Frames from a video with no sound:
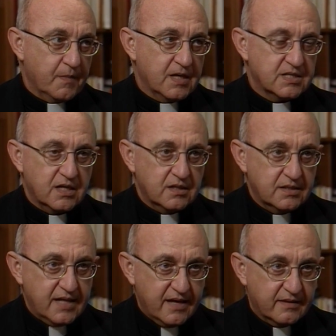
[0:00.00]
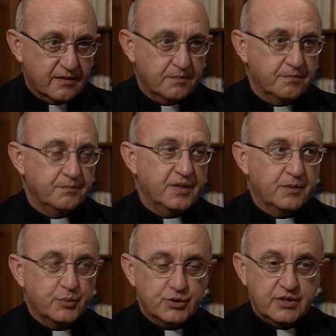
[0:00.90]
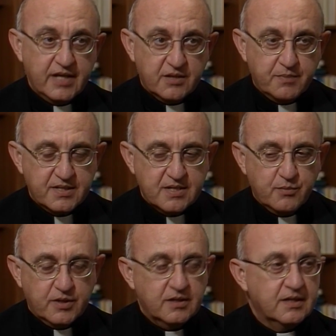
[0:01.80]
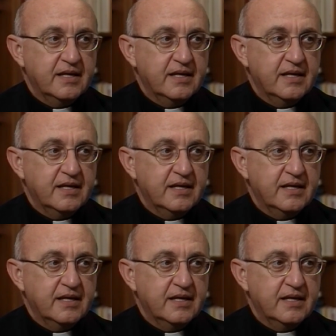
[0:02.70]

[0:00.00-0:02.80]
a sudden death, being put to death by someone.